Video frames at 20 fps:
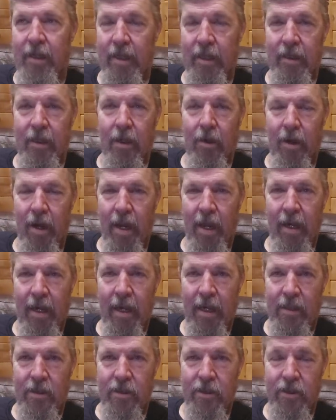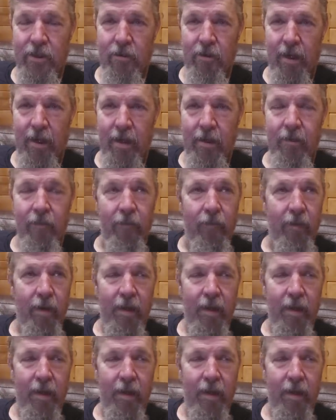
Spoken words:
get their head on straight and